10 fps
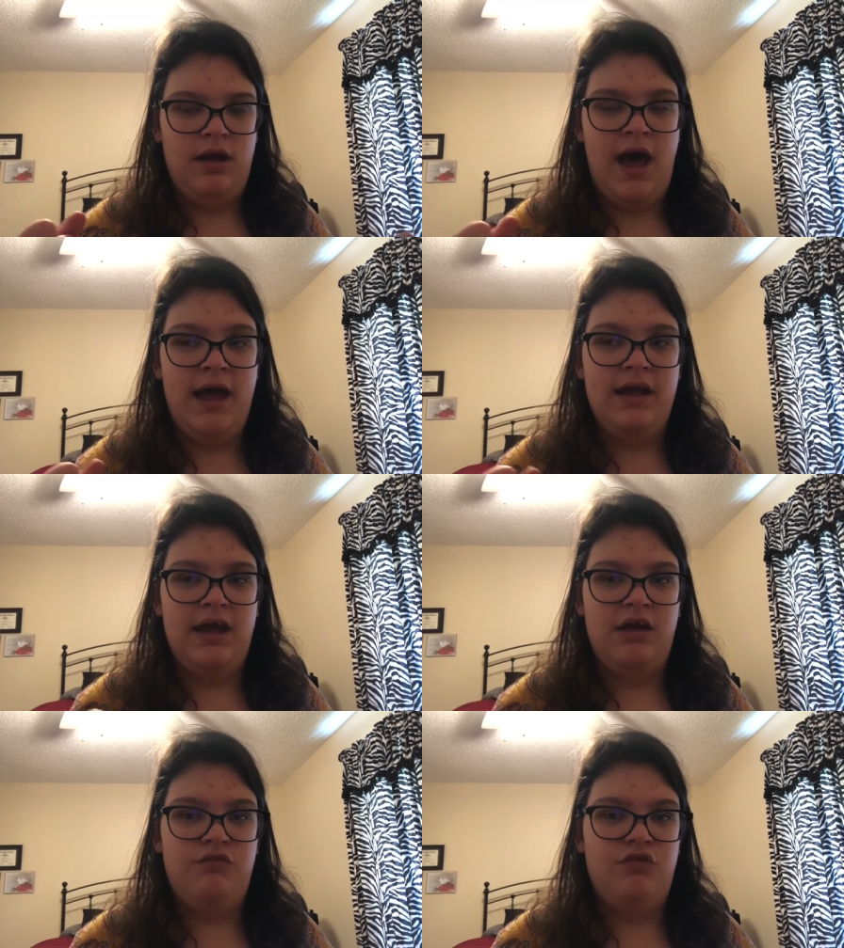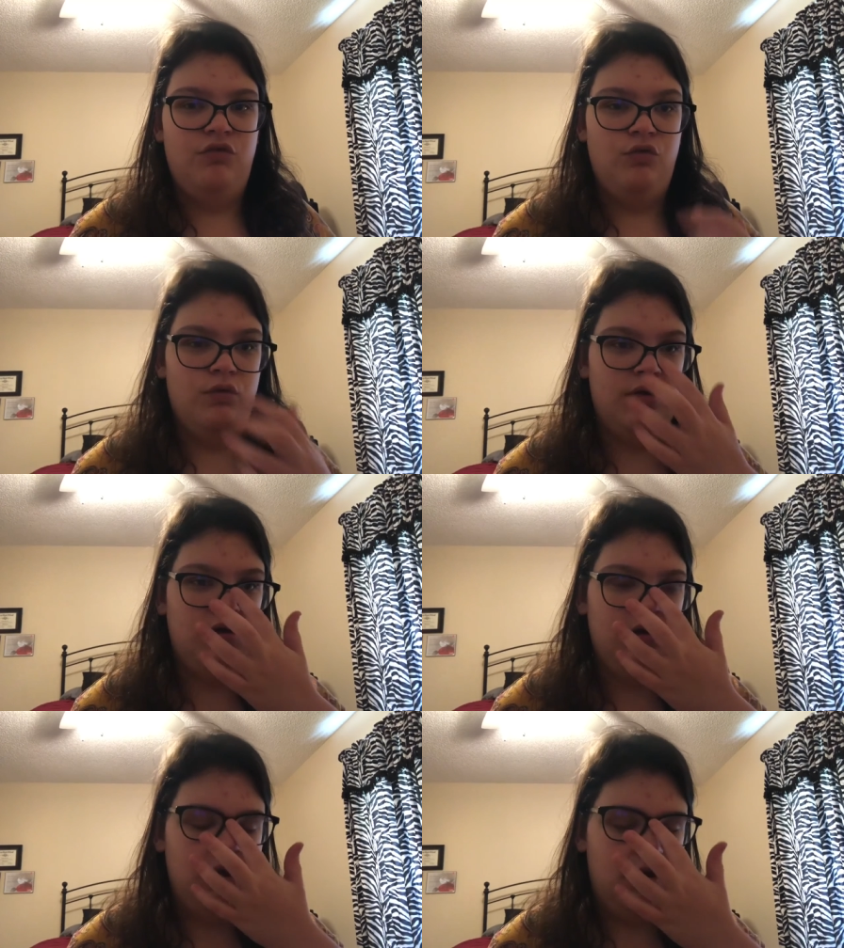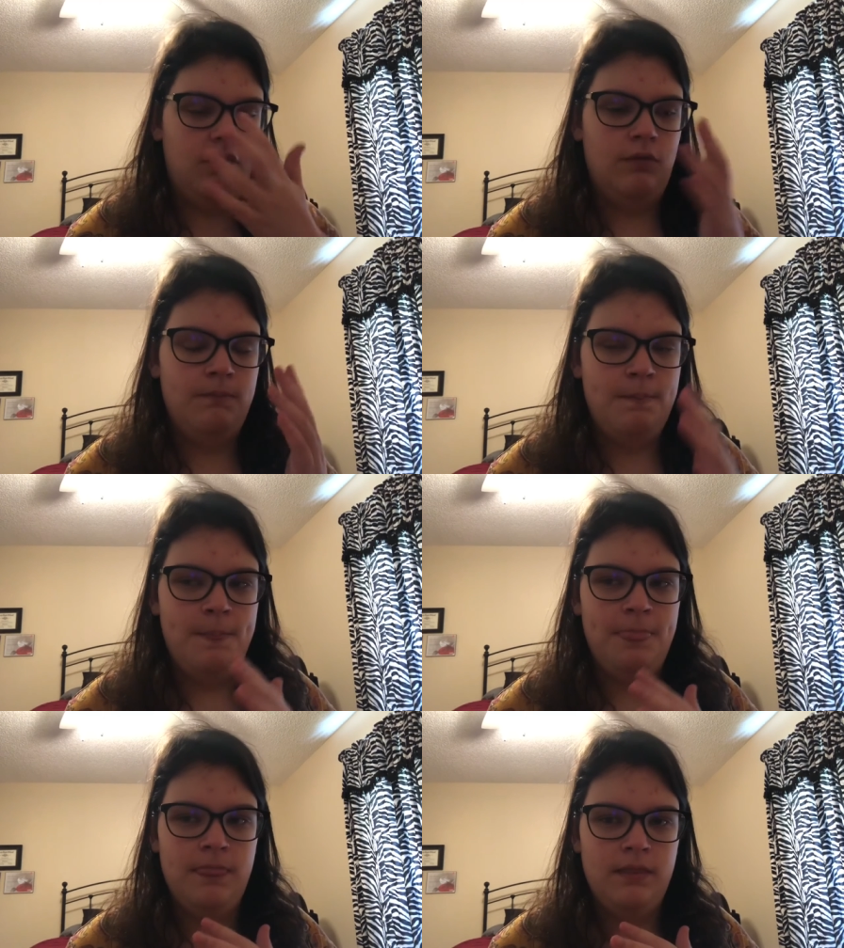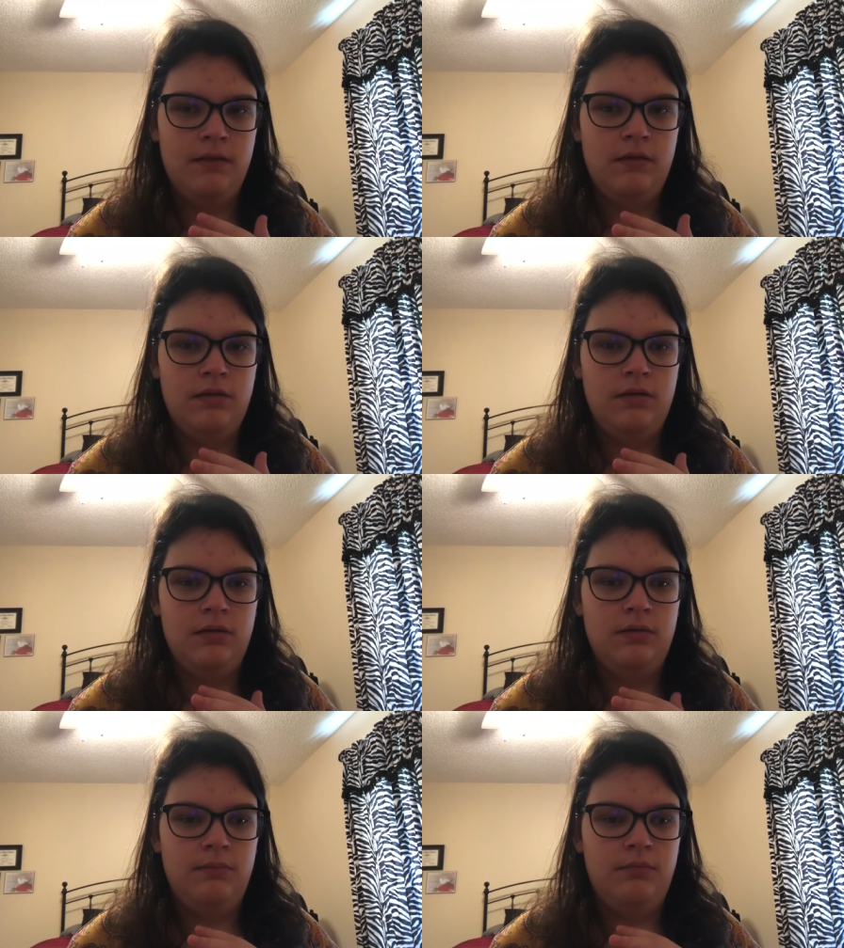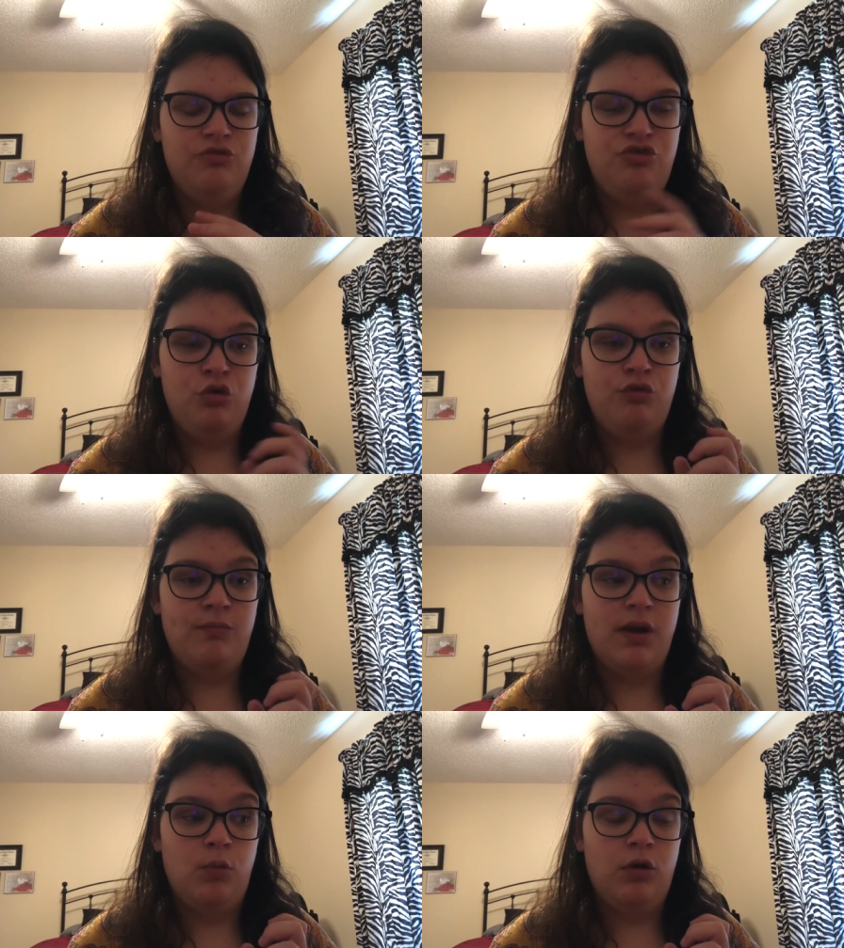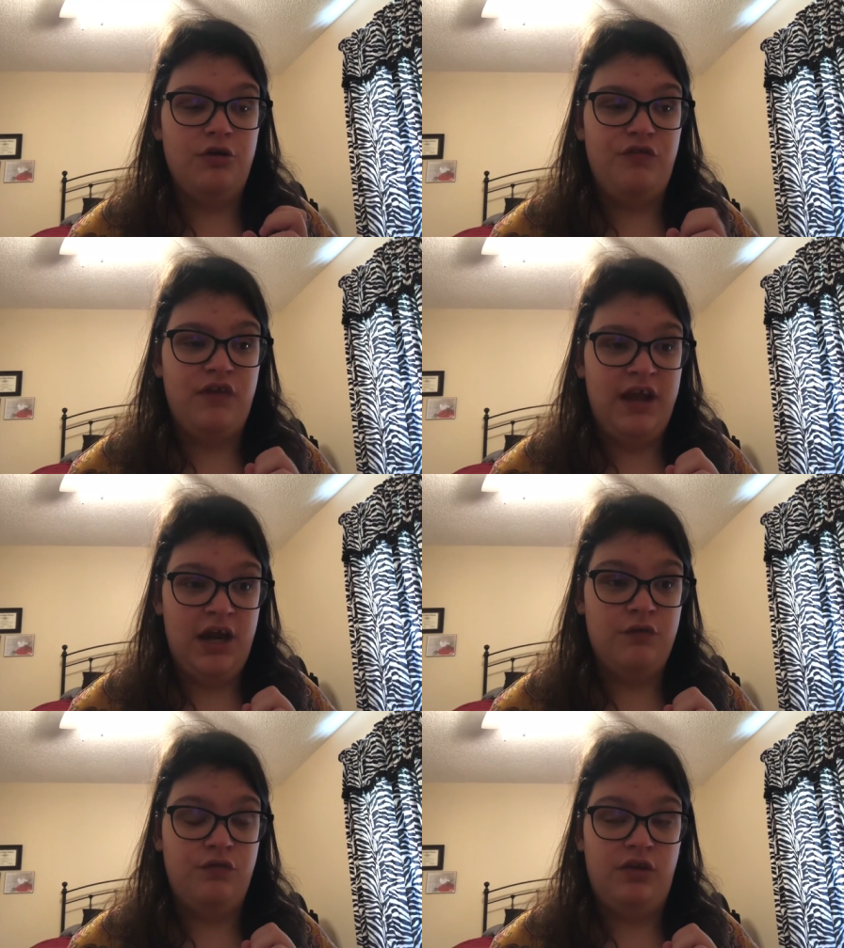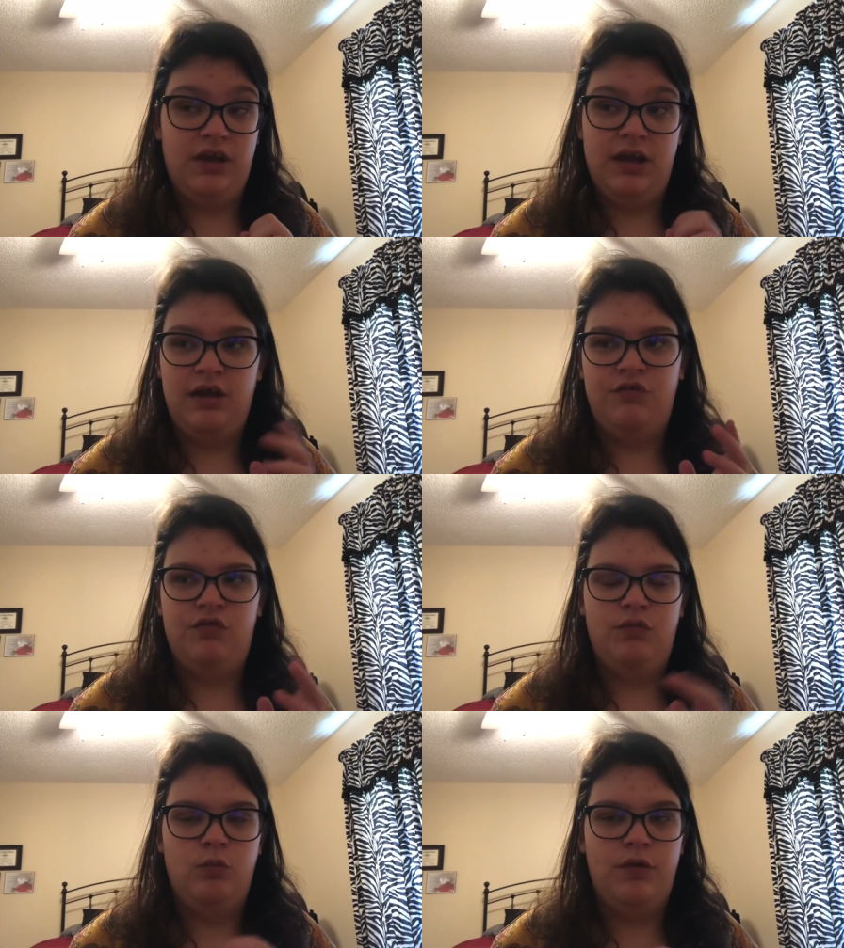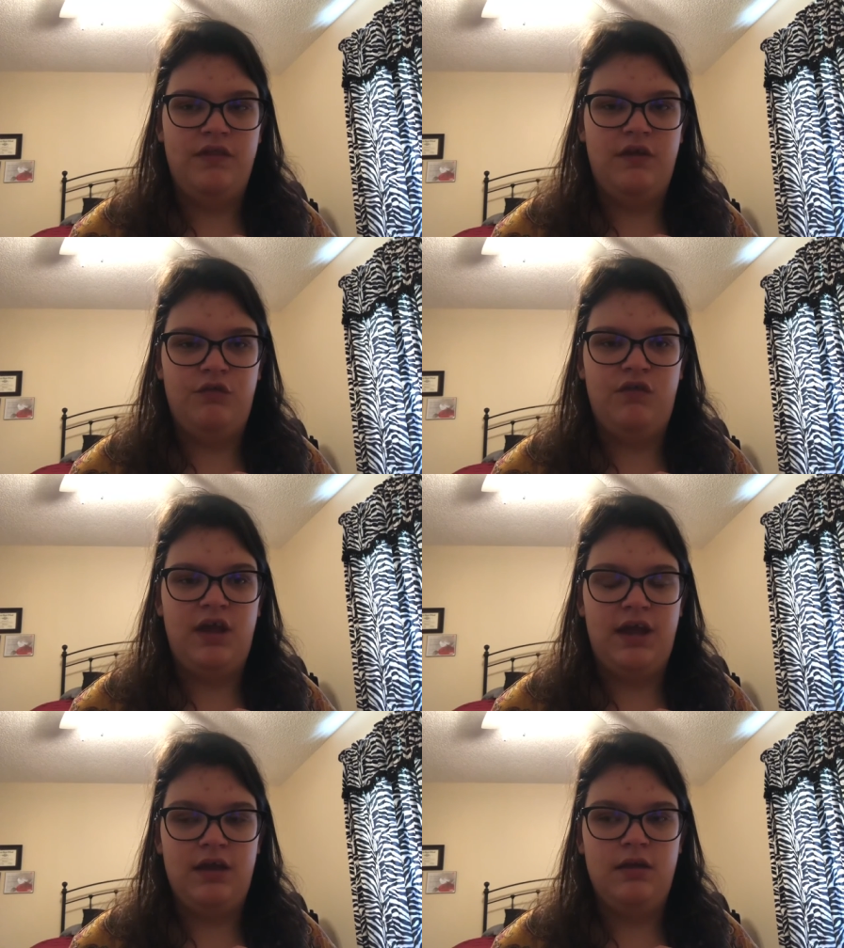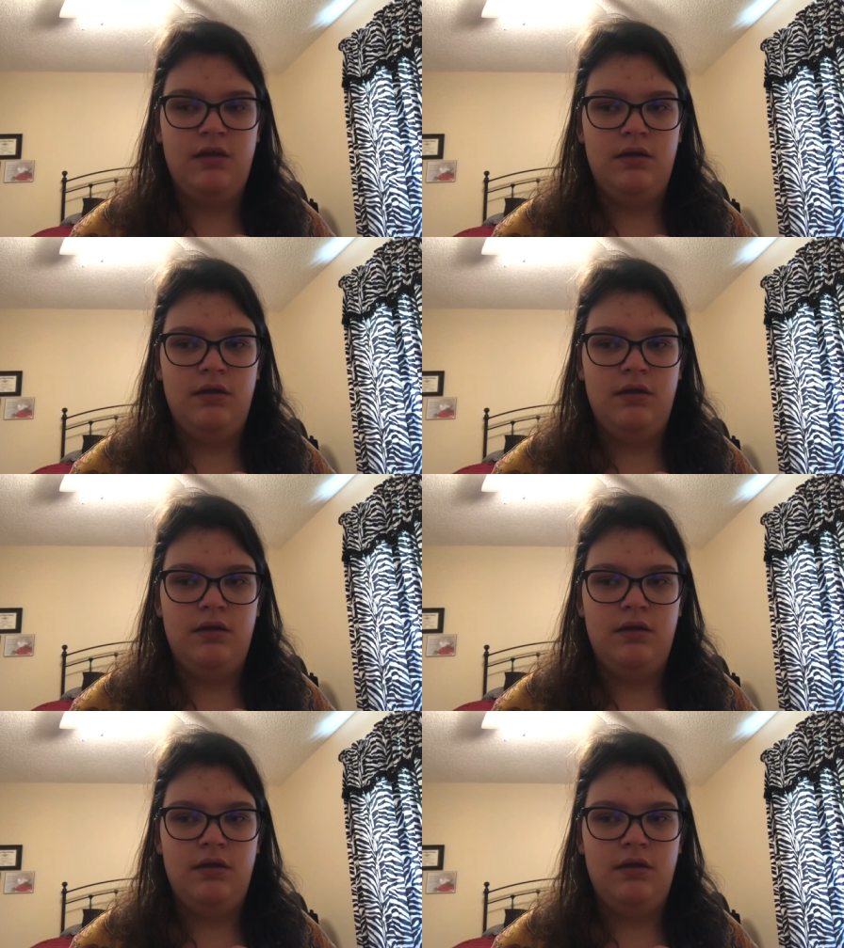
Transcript: I have to, you know, choose my words carefully, as what they say.